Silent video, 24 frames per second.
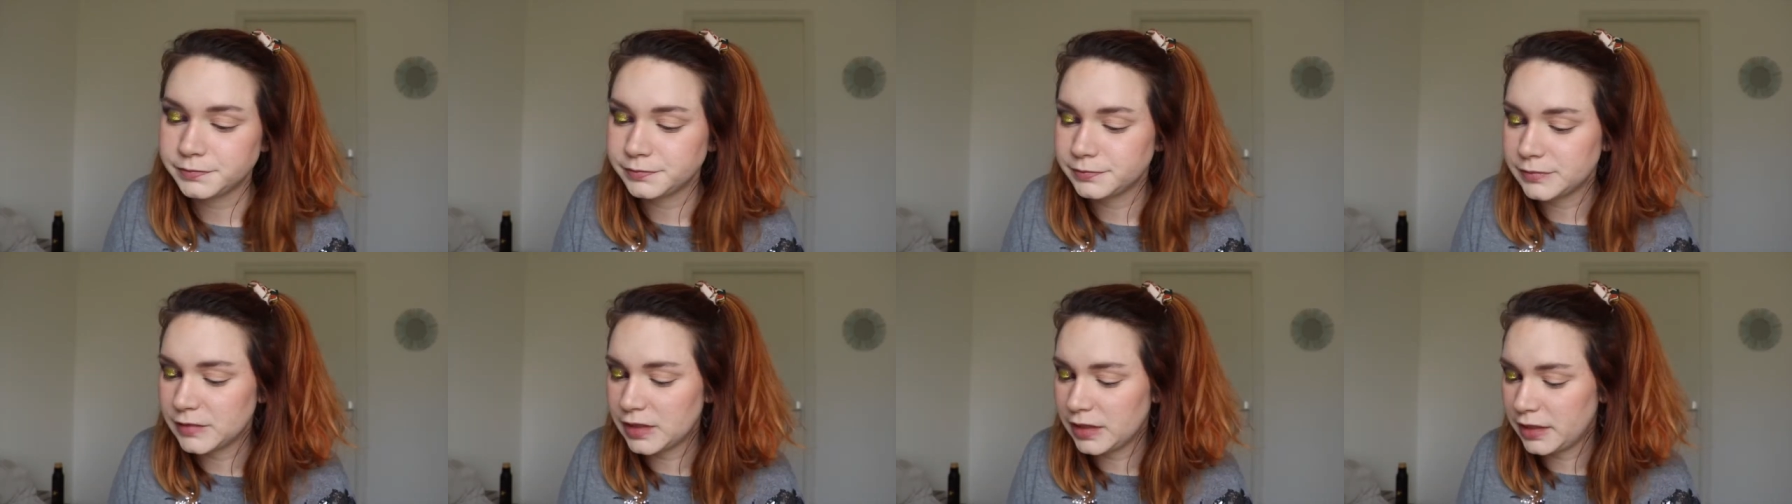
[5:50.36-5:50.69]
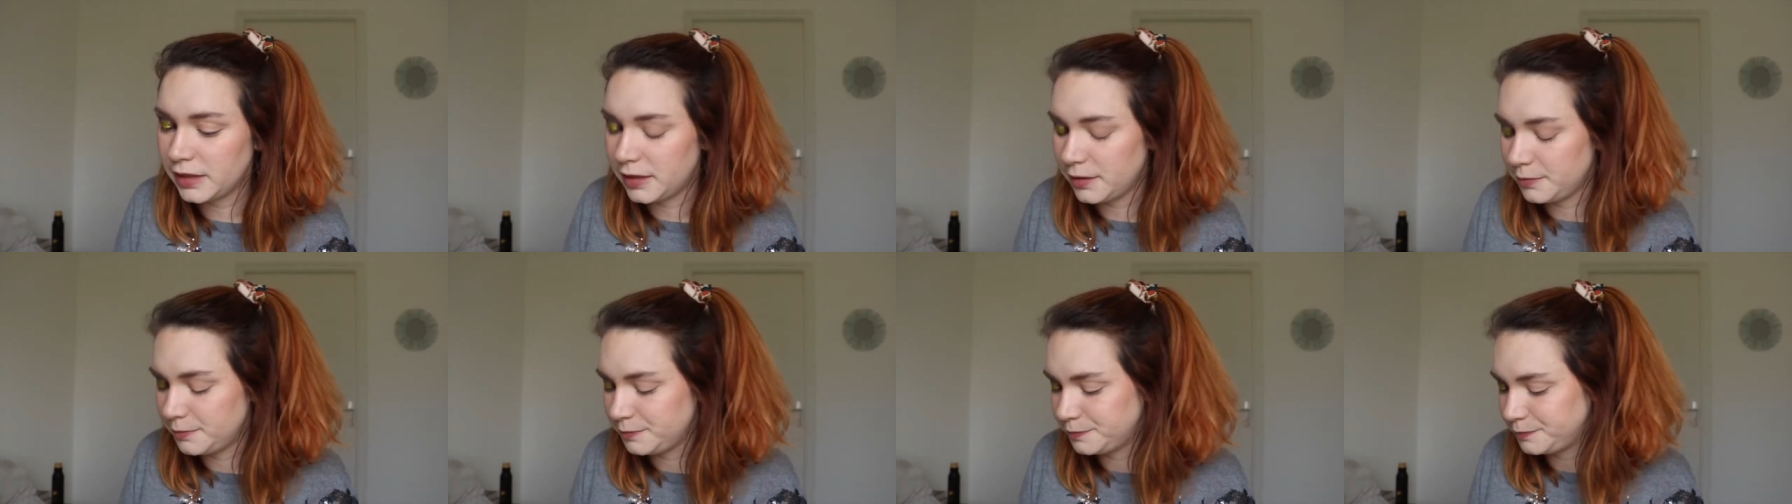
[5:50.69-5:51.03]

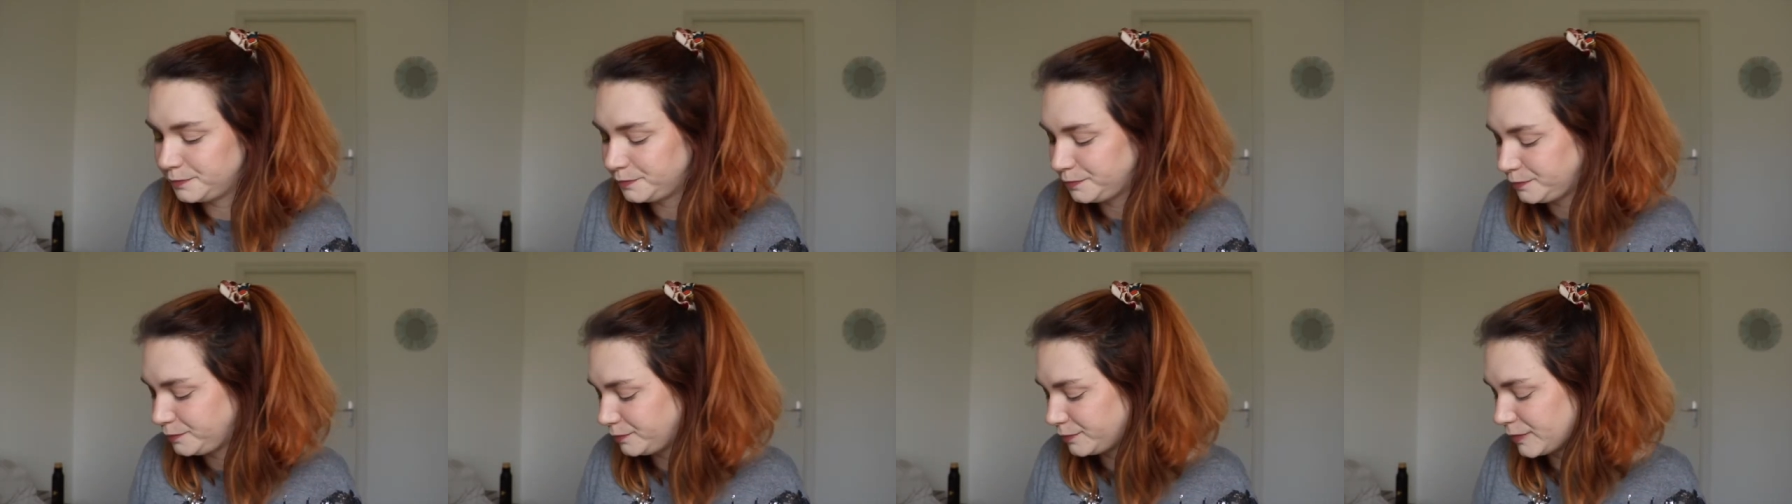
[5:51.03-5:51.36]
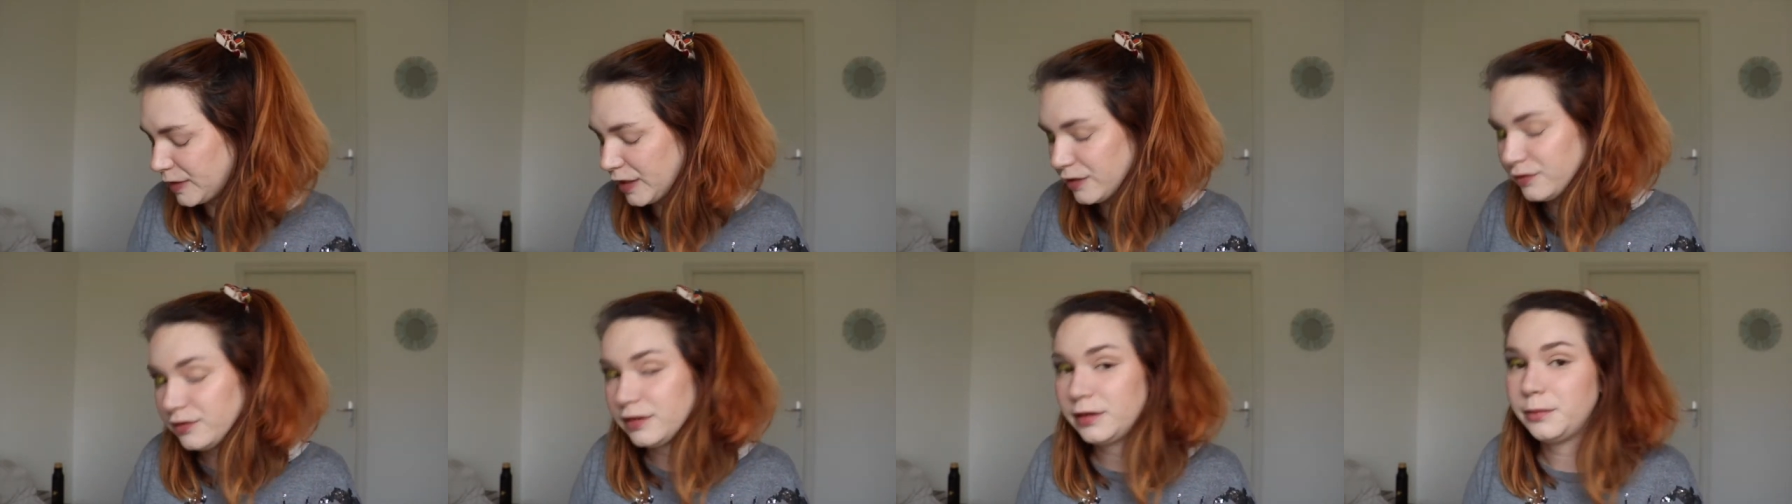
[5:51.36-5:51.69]
Okay,
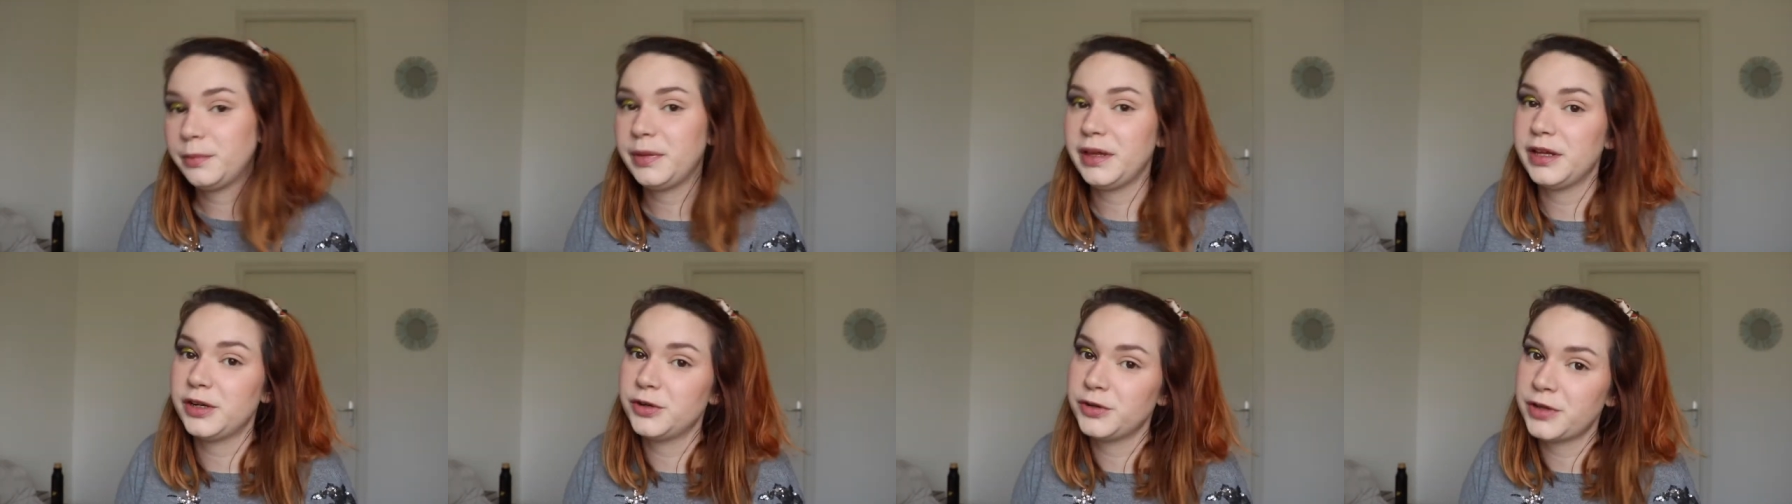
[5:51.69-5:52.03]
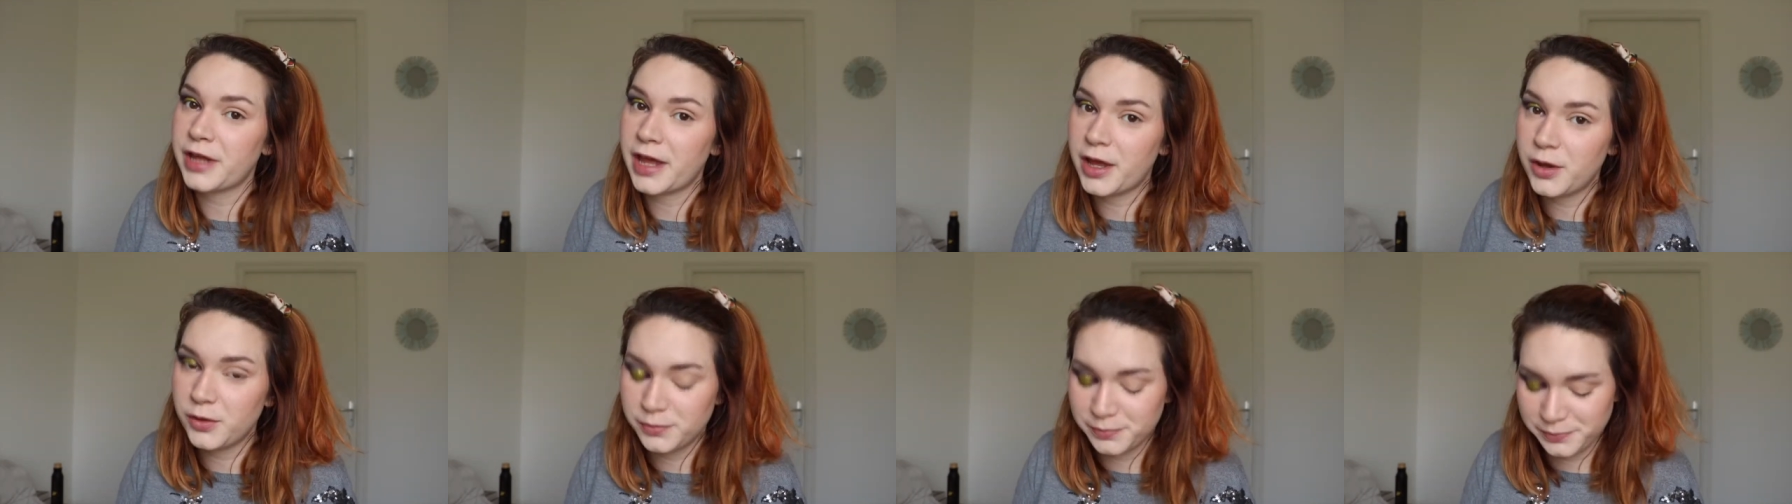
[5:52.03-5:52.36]
I feel better
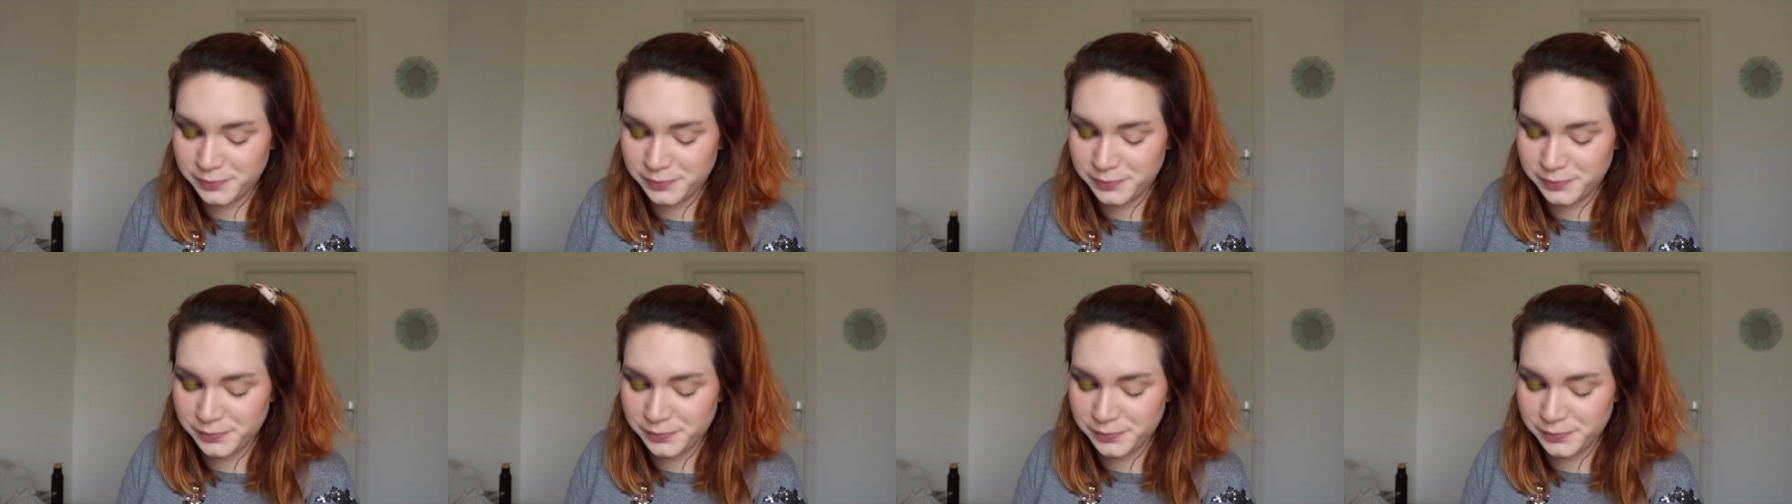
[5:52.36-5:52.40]
now.